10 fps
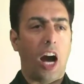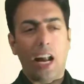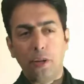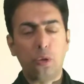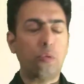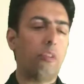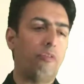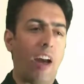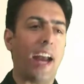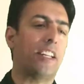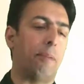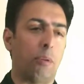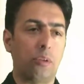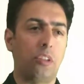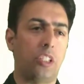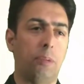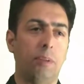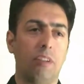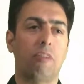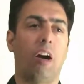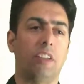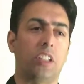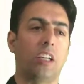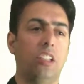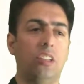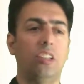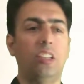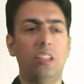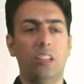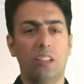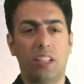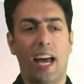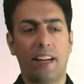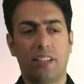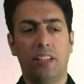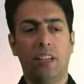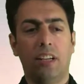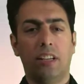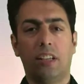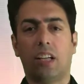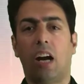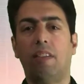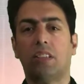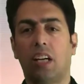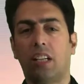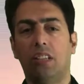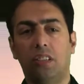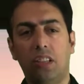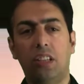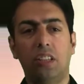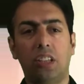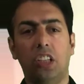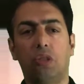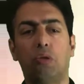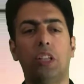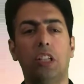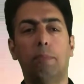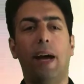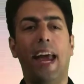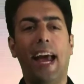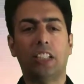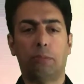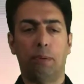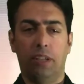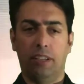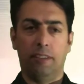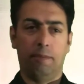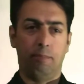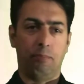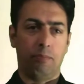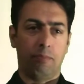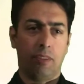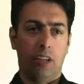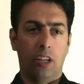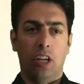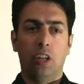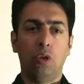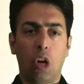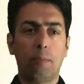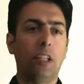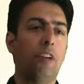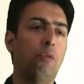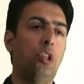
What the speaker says: unusual fact about the treatment of Kawasaki's disease is that the Kawasaki's disease is treated by aspirin. Normally,